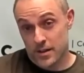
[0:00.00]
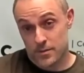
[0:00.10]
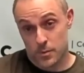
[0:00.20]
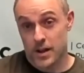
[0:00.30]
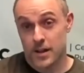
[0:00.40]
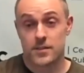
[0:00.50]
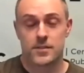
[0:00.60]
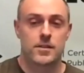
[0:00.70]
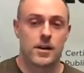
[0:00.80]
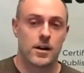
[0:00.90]

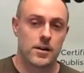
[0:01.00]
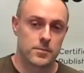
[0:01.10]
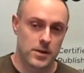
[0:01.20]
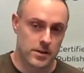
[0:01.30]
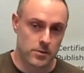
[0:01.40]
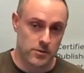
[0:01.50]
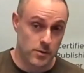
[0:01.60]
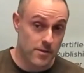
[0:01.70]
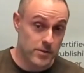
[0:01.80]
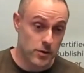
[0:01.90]
rates, increase
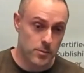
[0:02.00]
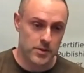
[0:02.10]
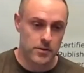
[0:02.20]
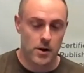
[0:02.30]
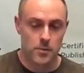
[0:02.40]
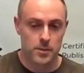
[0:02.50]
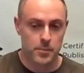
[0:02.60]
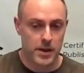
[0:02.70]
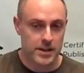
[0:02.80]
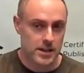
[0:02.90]
revenue, but they're not really
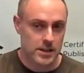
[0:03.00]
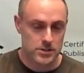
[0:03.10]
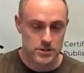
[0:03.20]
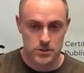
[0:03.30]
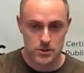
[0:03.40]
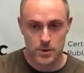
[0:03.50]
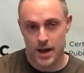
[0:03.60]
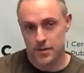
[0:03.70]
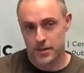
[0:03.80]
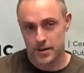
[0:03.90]
paying attention to
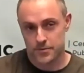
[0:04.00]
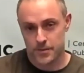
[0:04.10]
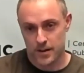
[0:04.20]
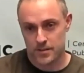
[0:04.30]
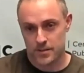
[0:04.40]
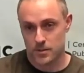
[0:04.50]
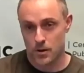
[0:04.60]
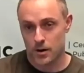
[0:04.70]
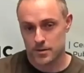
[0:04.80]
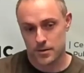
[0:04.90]
how that affects the
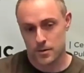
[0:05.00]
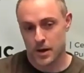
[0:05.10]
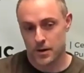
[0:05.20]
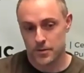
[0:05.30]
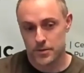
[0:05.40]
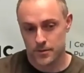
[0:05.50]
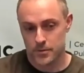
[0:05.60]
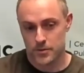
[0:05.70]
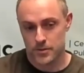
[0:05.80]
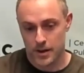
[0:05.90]
long-term health of
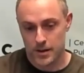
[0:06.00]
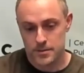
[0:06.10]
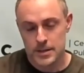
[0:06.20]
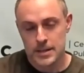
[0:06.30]
your site.